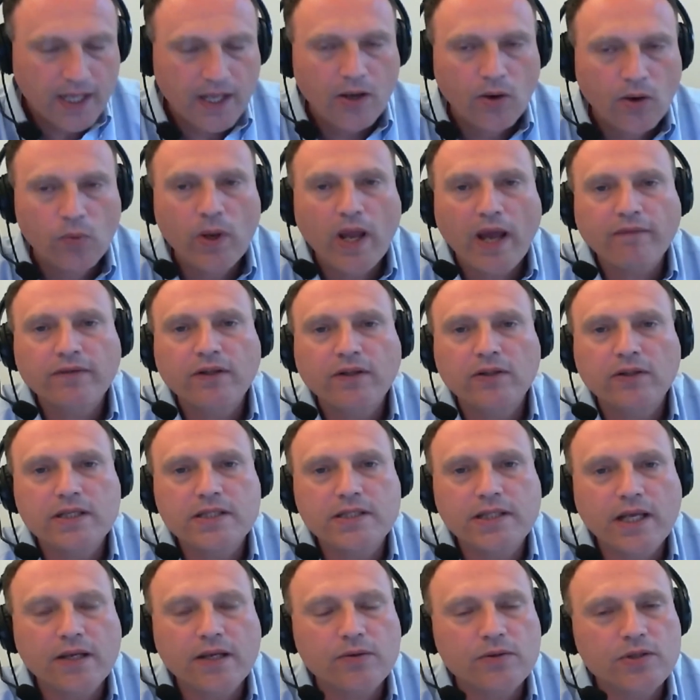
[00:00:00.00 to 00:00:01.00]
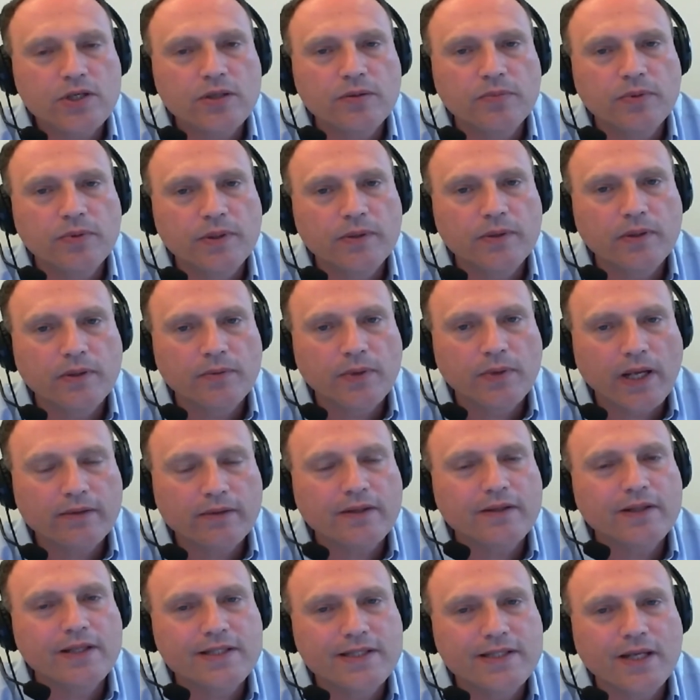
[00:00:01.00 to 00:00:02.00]
We have to distinguish
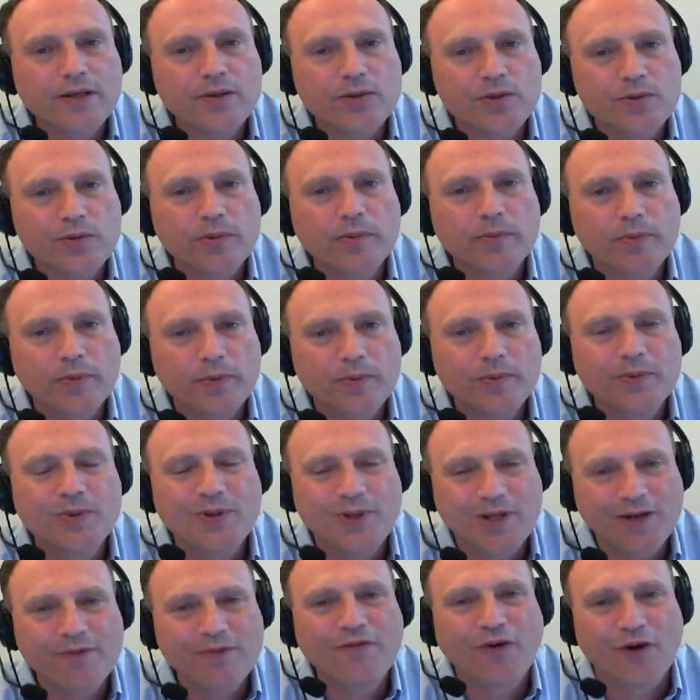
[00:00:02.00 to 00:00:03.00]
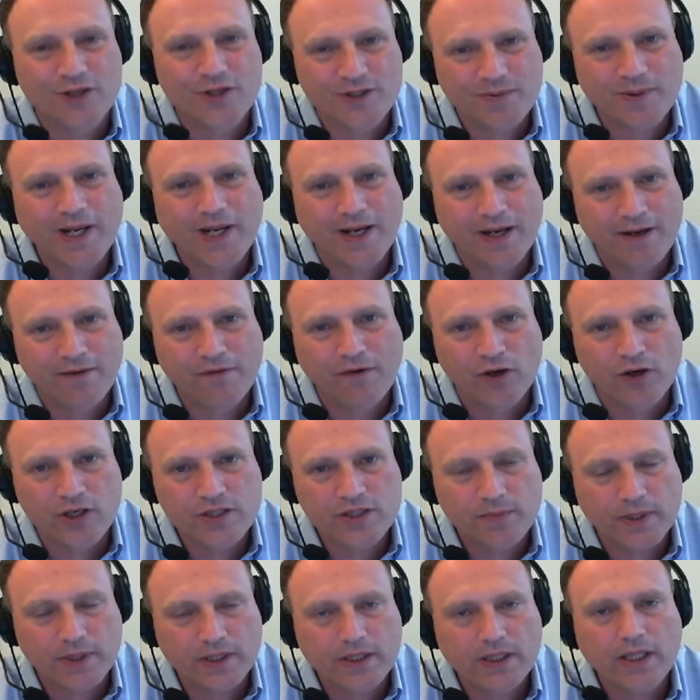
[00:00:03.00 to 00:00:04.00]
between enforcement and
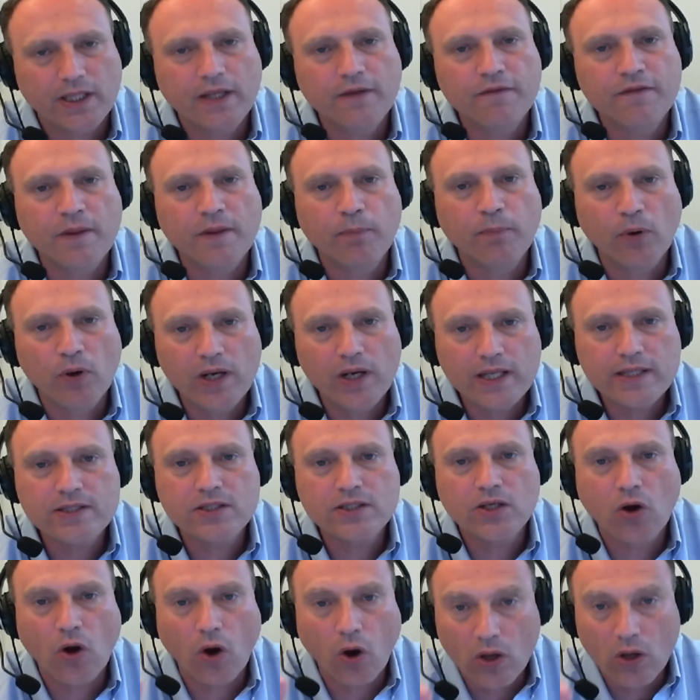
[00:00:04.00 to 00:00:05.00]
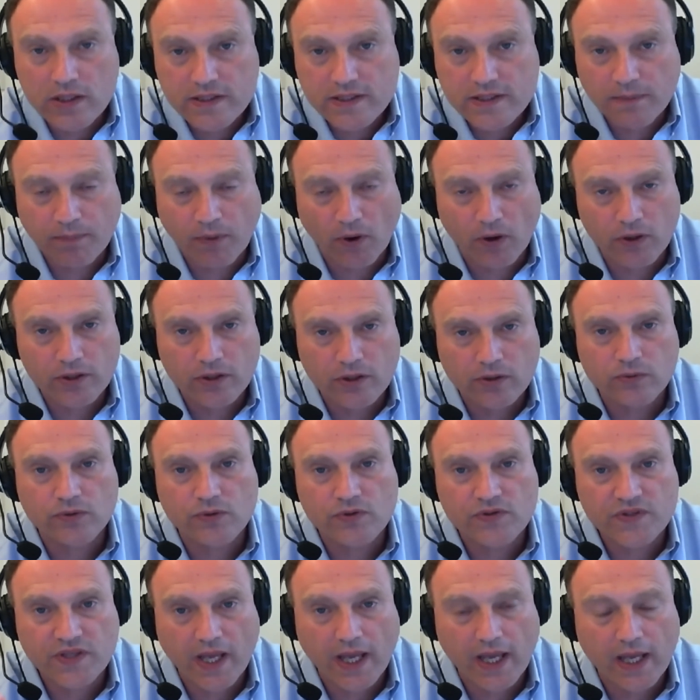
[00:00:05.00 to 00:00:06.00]
enforcement. If the police calls upon you to
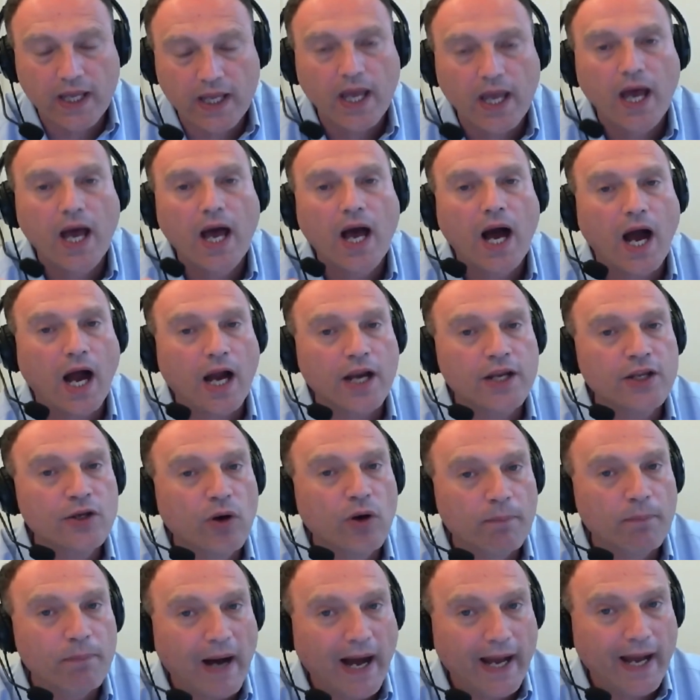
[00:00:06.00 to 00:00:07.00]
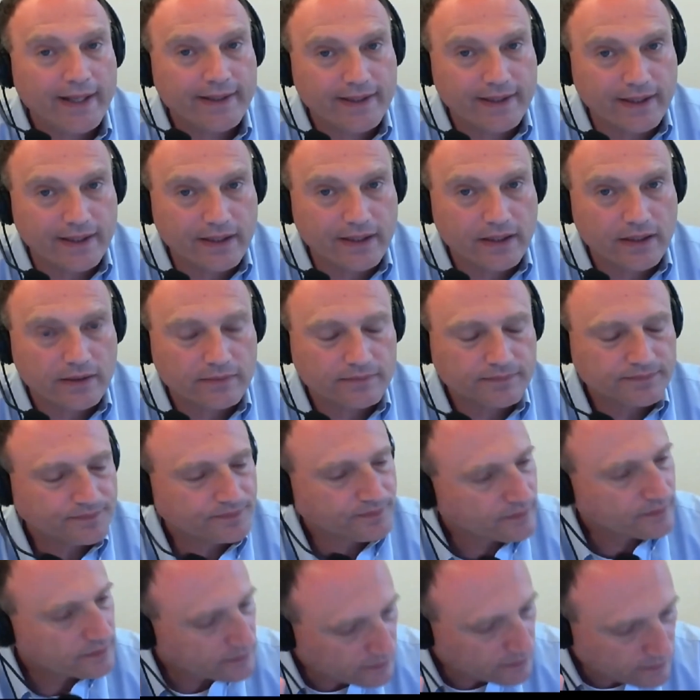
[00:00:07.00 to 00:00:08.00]
say, "Are you abiding?"
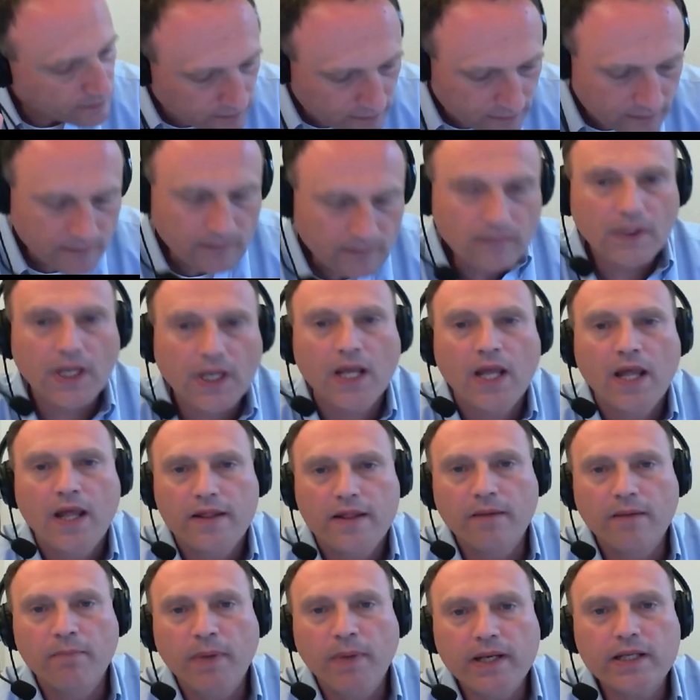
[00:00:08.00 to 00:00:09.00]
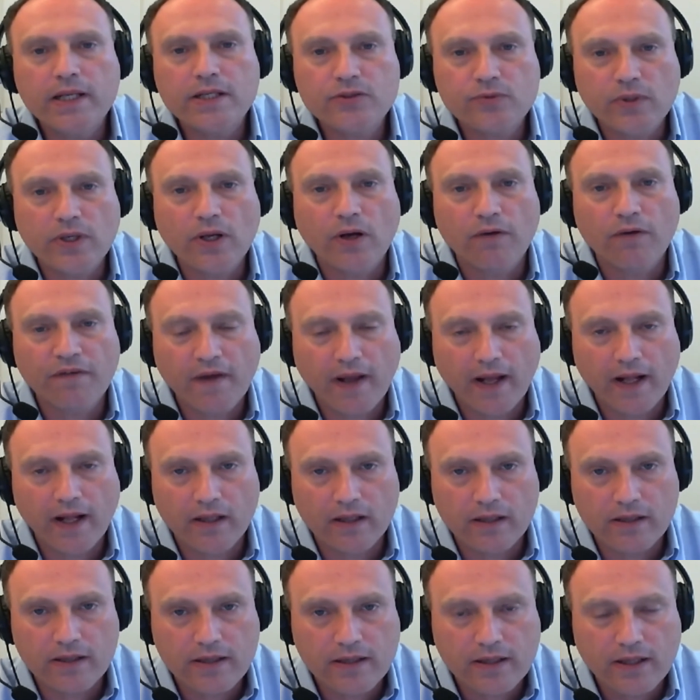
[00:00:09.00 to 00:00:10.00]
The Ministry of
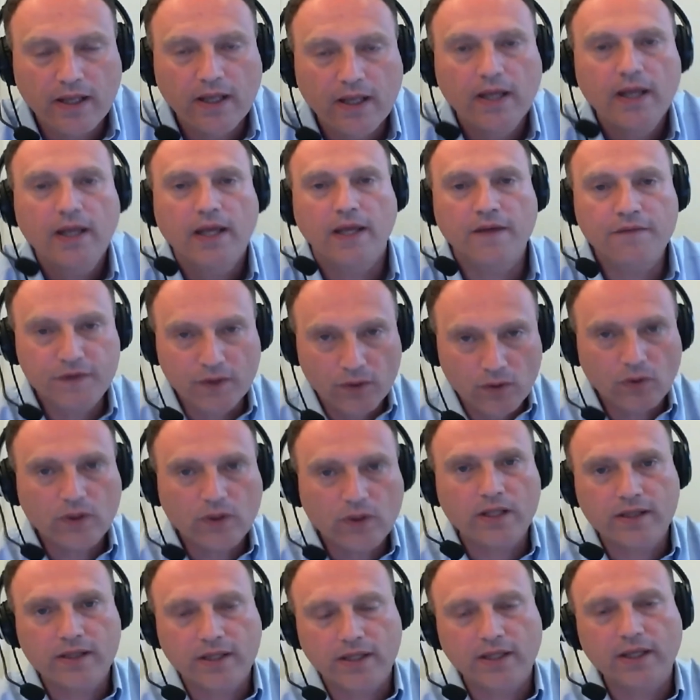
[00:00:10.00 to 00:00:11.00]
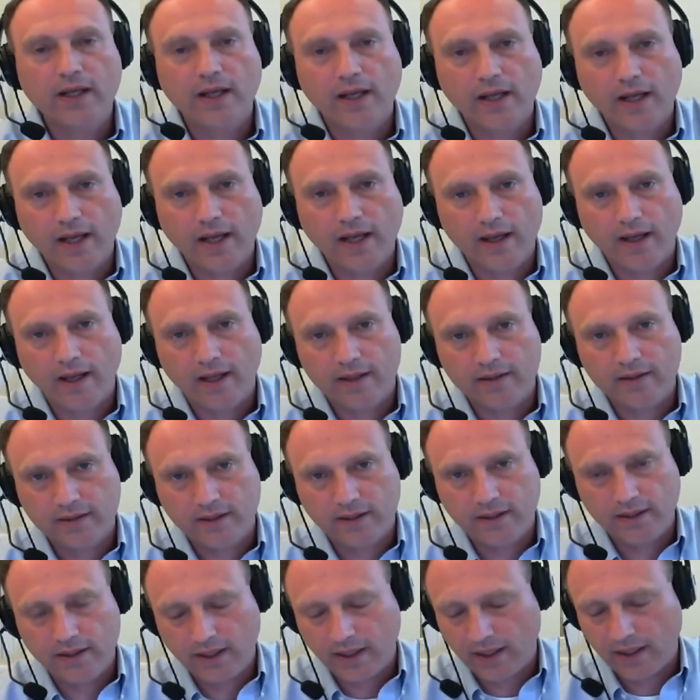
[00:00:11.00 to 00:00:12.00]
Health, if you look at the
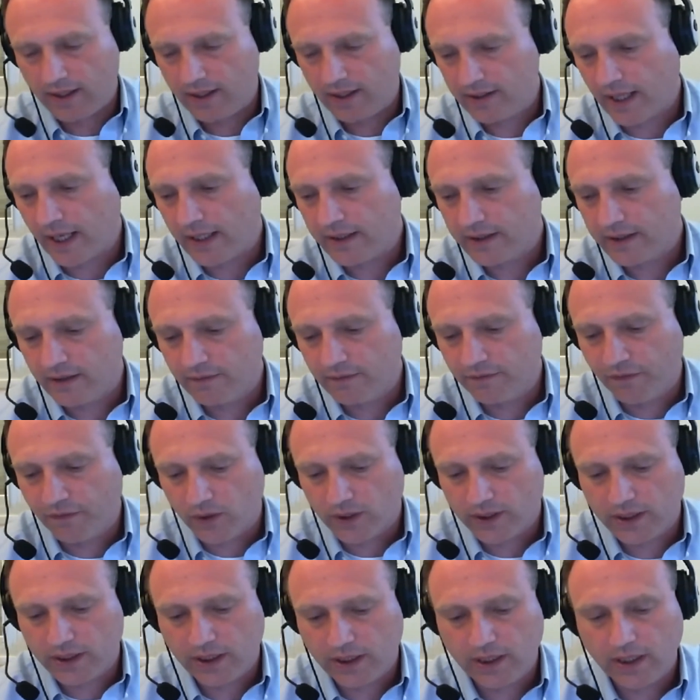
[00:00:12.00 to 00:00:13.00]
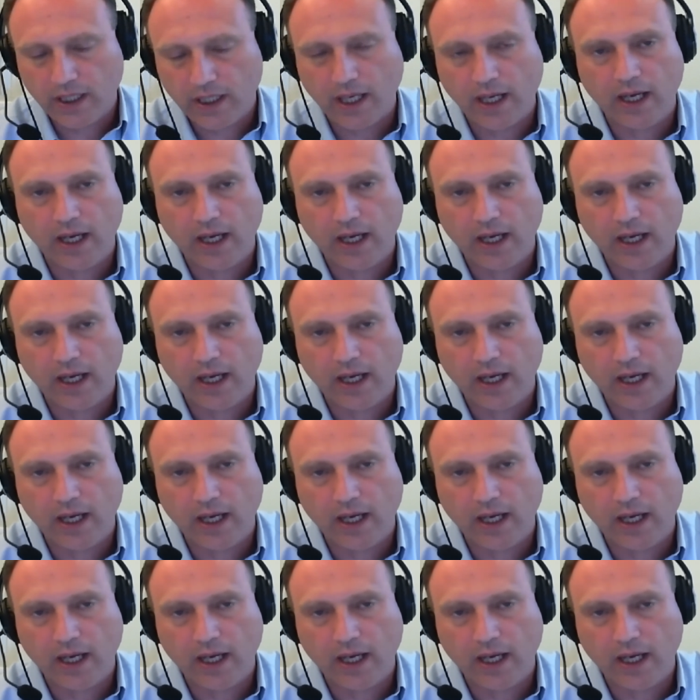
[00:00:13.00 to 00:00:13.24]
1940